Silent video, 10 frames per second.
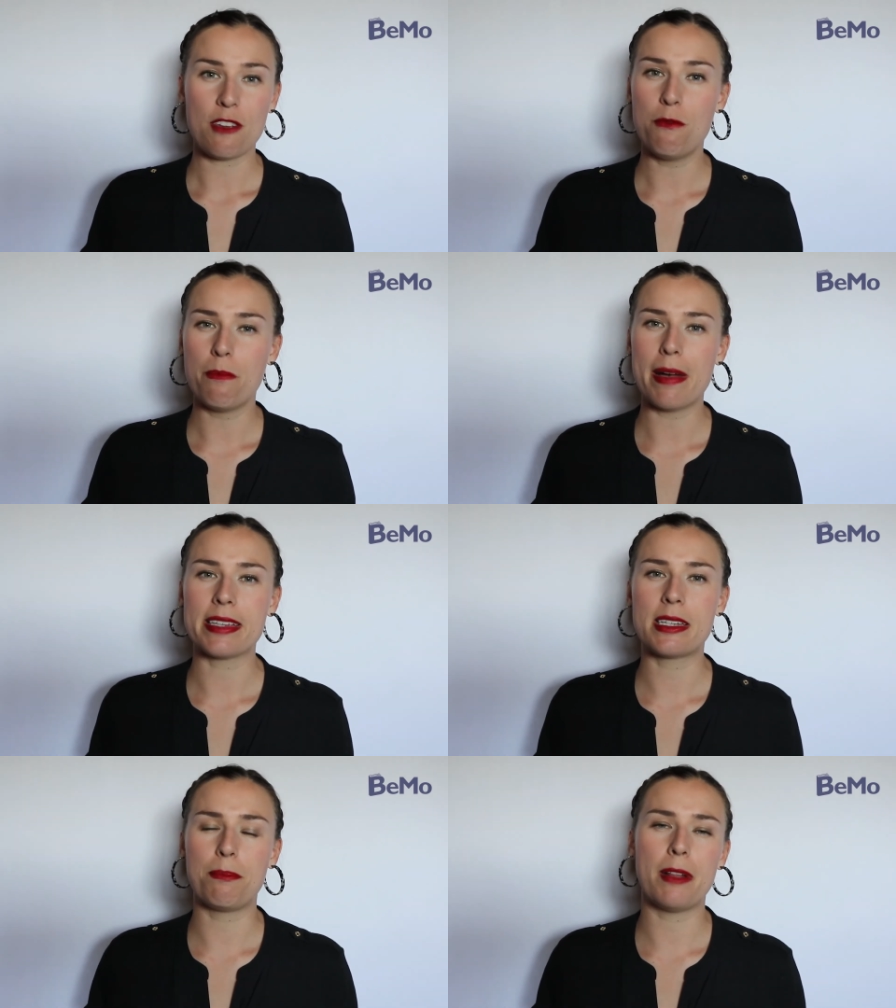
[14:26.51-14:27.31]
you
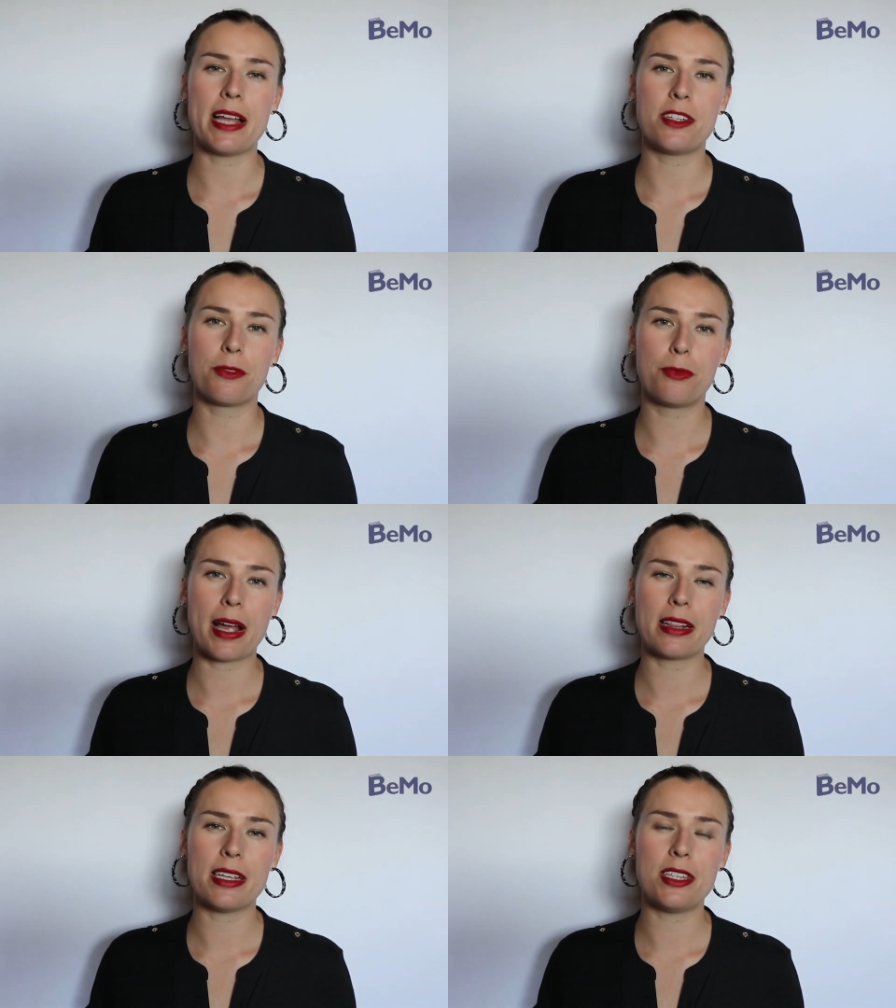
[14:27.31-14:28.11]
must apply
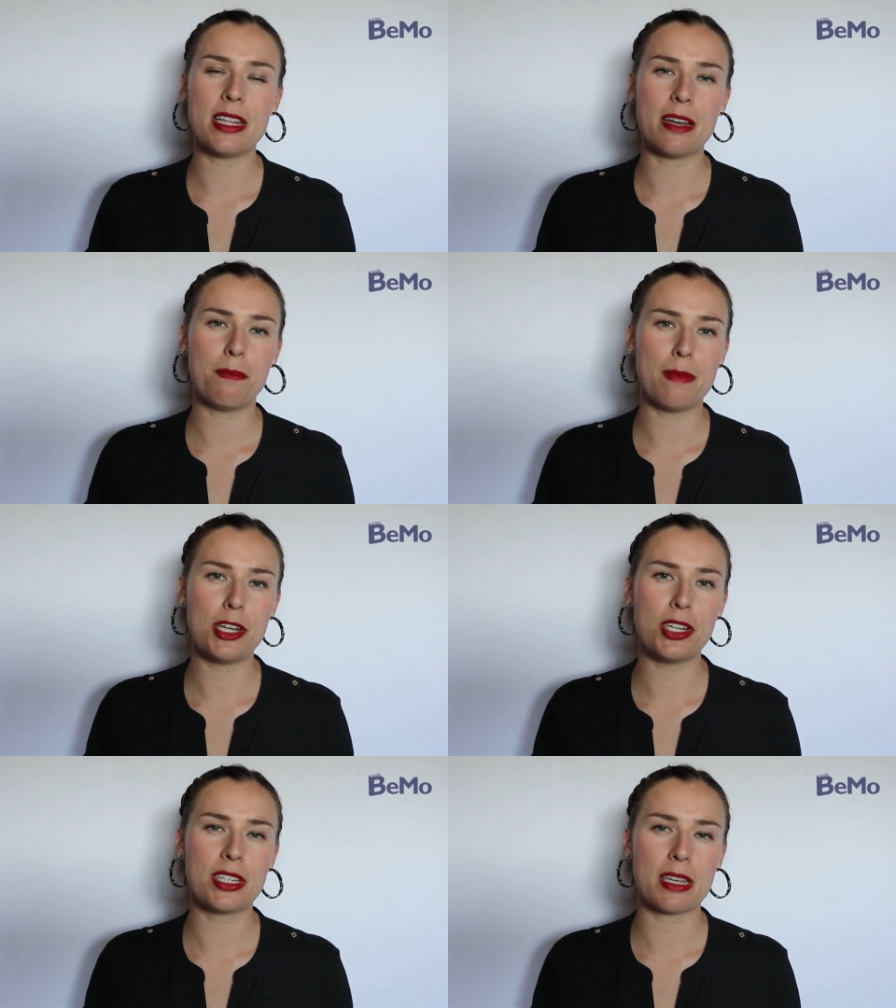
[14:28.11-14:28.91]
directly to the
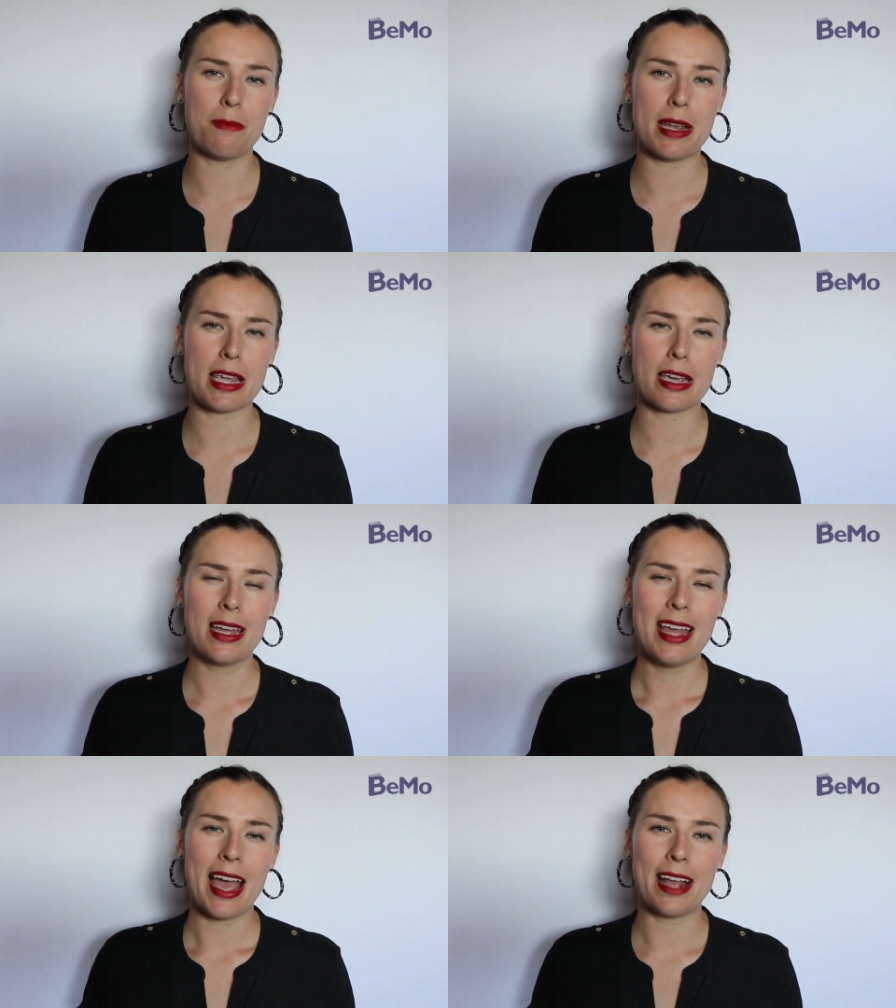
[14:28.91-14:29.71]
admissions committee
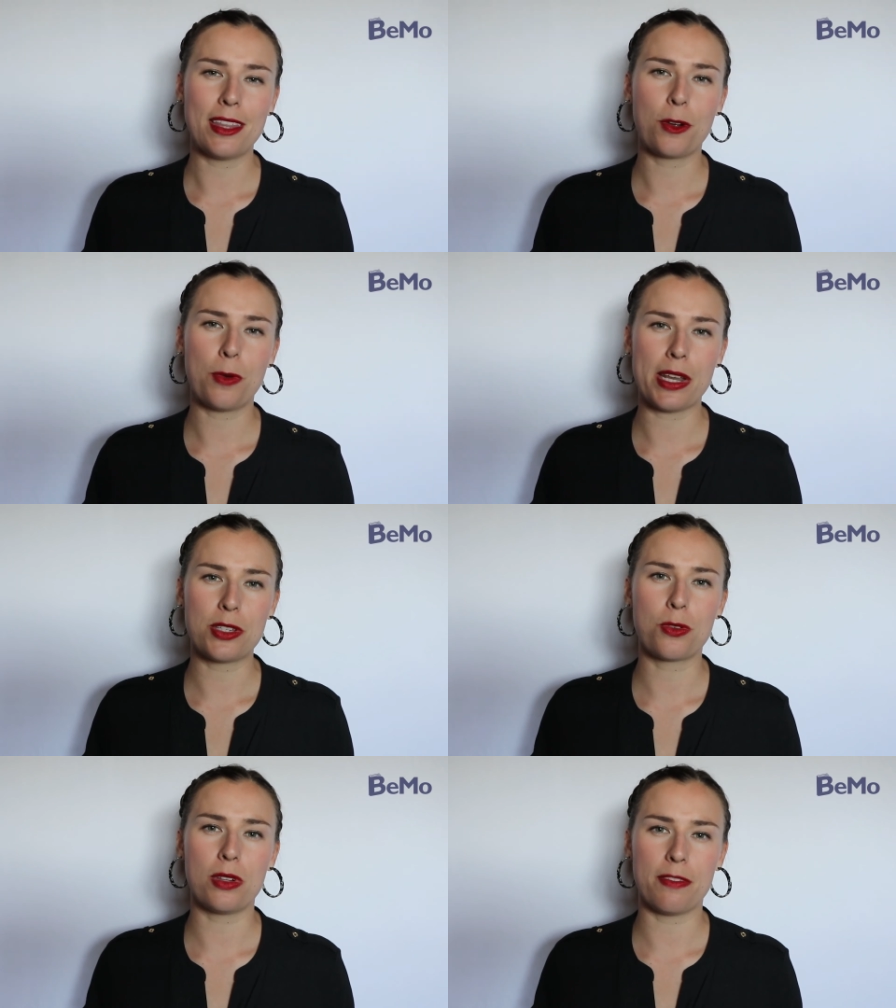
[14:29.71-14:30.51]
at the Queen's
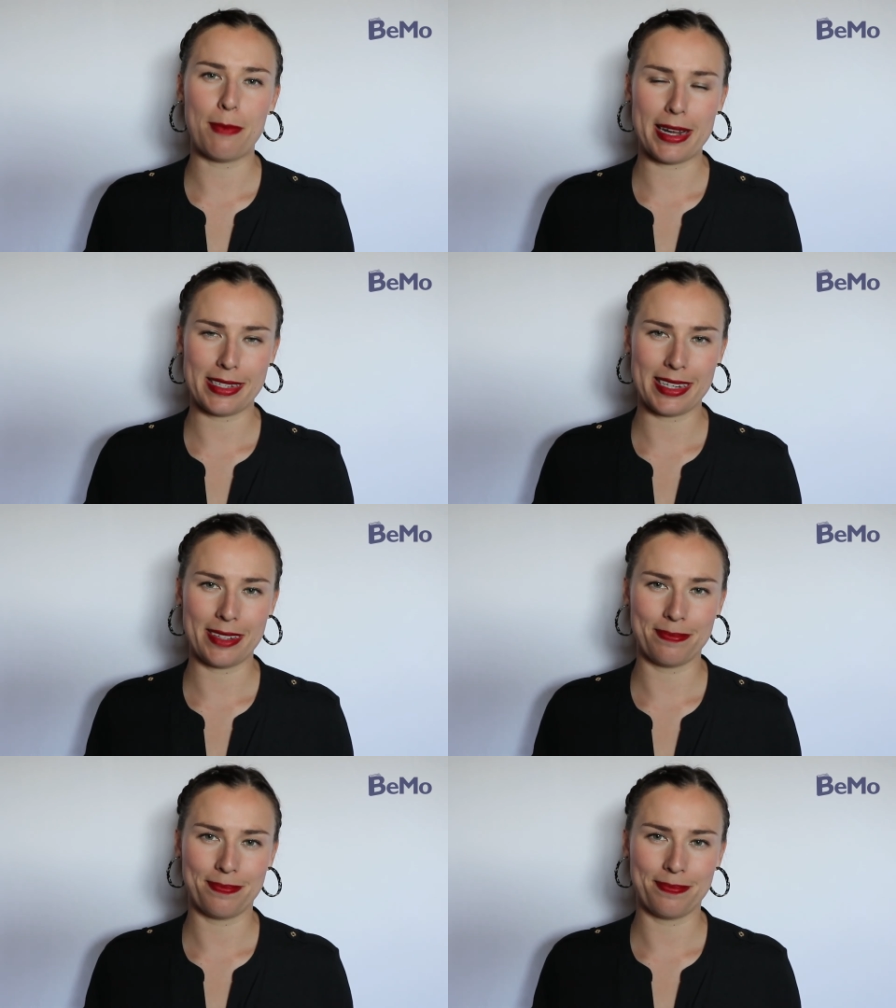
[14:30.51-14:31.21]
School of Medicine.